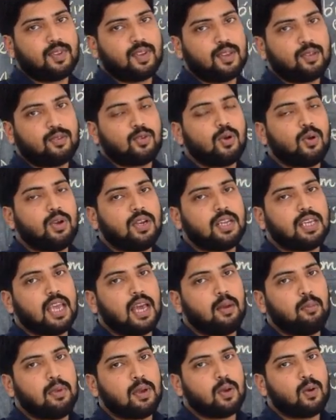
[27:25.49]
So it
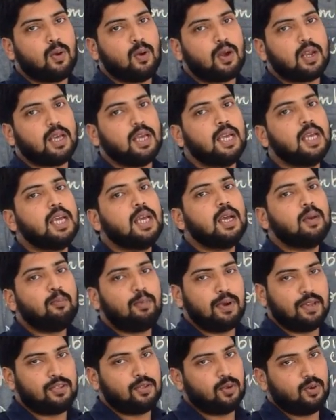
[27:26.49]
can be called
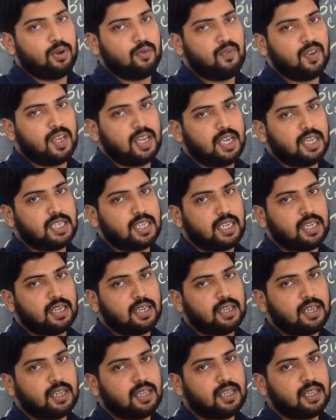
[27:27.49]

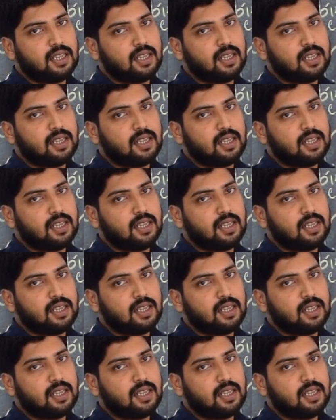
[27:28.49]
personification.